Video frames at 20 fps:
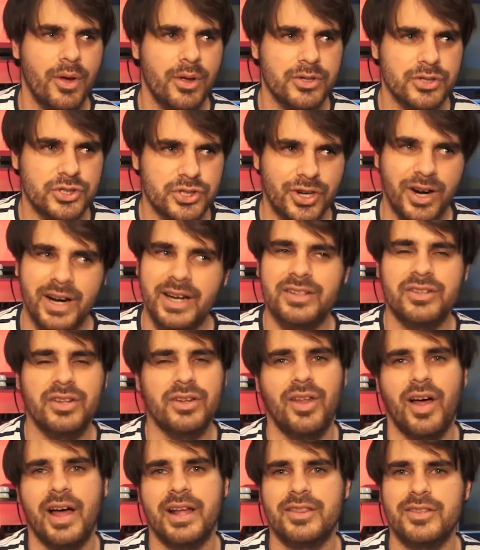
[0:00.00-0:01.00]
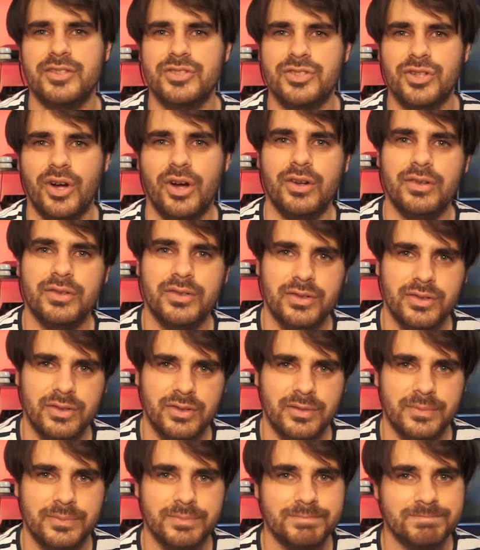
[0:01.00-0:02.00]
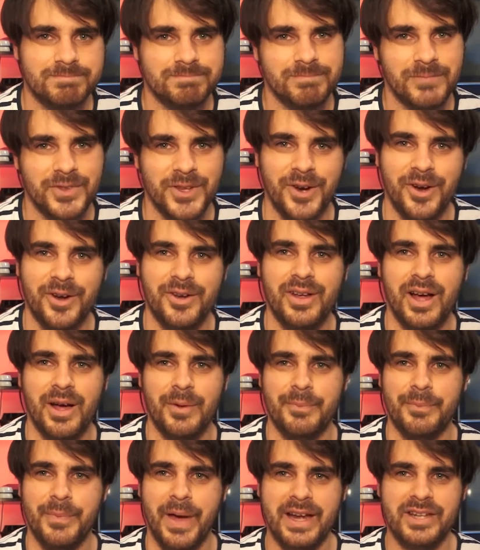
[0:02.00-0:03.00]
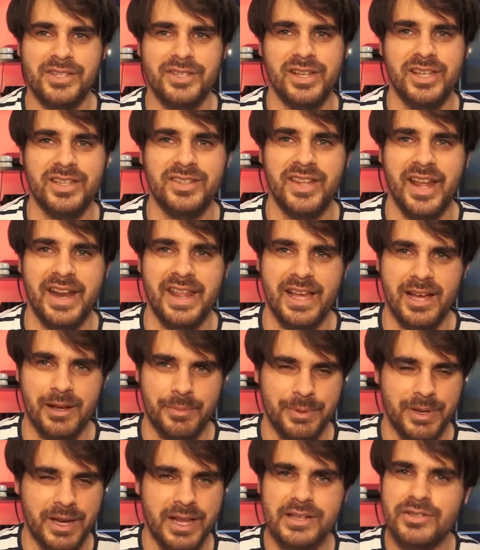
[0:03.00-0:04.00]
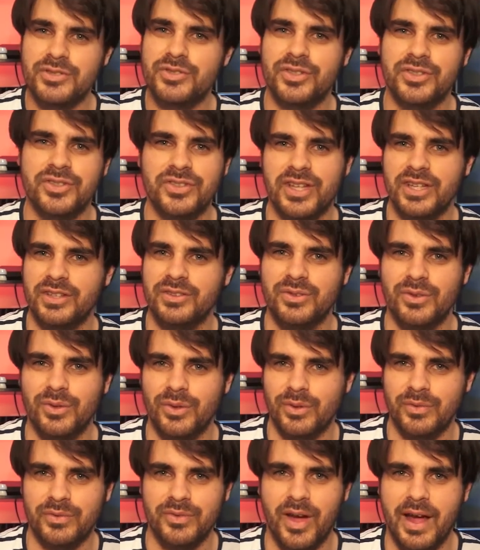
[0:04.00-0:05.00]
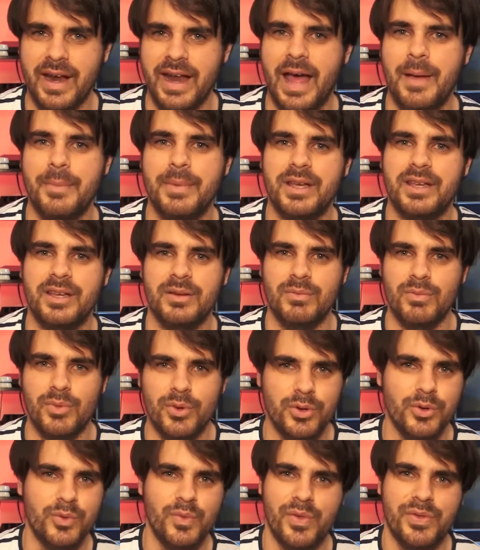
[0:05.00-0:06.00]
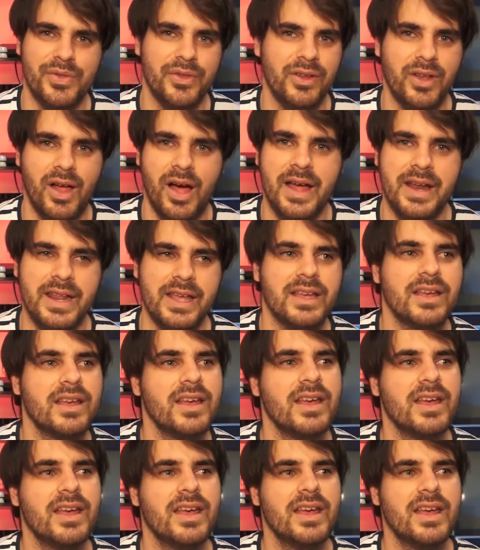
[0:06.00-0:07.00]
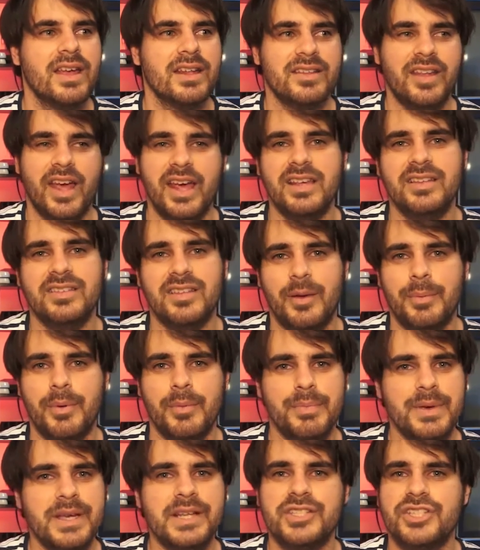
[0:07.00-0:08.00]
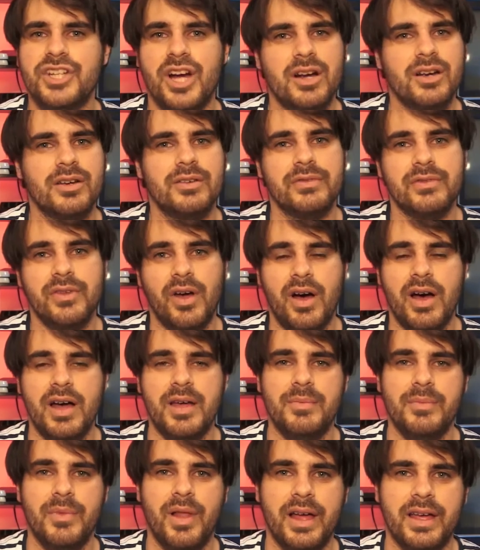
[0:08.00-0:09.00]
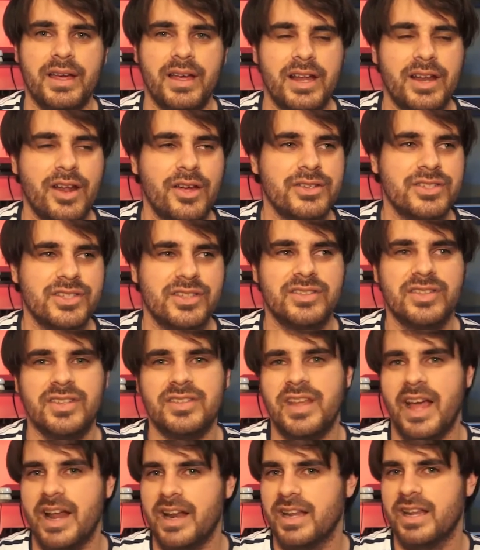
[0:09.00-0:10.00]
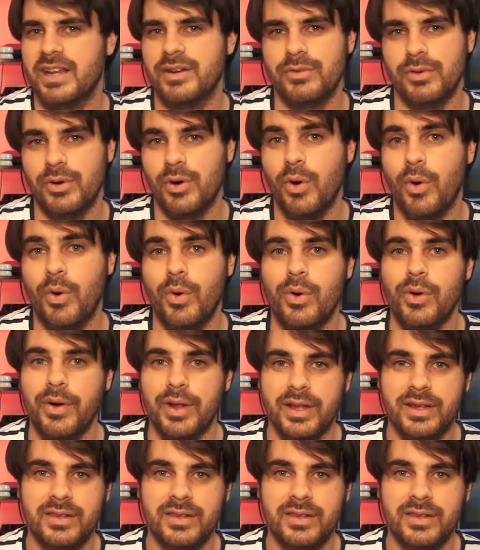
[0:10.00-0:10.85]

trying to light the shots. You know, actually setting up an interesting sort of dynamic and mood with the lighting takes up a big chunk of time. Like, I don't just sit down and hit record.